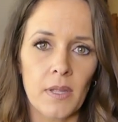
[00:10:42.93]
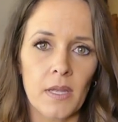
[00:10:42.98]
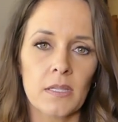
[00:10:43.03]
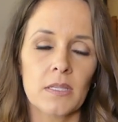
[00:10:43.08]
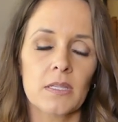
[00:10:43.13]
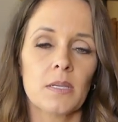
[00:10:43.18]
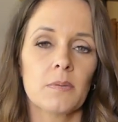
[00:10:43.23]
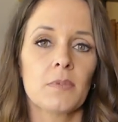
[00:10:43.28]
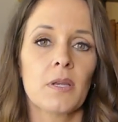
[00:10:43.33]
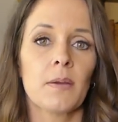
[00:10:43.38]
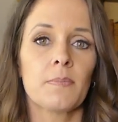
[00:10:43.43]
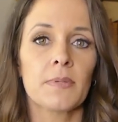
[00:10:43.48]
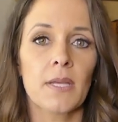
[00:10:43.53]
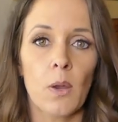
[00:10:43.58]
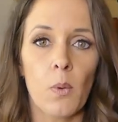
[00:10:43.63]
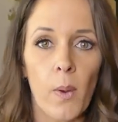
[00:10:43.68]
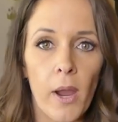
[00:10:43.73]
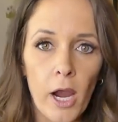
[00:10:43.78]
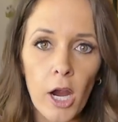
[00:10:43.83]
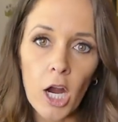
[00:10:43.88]
And sometimes
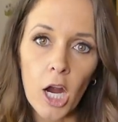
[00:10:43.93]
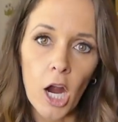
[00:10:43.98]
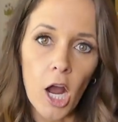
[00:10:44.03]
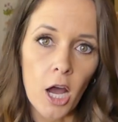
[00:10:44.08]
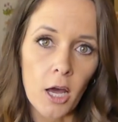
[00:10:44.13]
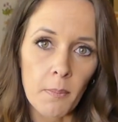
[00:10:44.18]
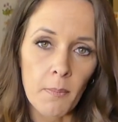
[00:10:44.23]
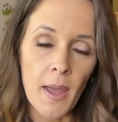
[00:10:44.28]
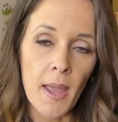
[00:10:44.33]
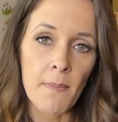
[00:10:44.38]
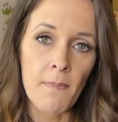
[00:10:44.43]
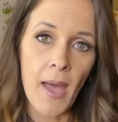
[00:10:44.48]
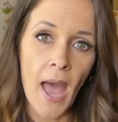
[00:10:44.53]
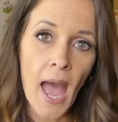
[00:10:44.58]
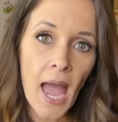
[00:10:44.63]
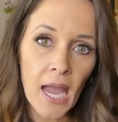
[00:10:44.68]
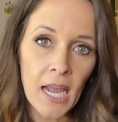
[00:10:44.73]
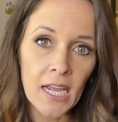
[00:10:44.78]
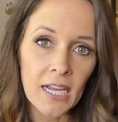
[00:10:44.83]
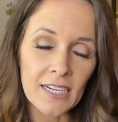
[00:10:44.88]
I wear her on my
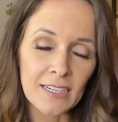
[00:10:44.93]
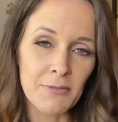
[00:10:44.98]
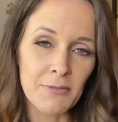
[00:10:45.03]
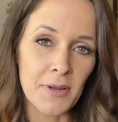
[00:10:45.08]
back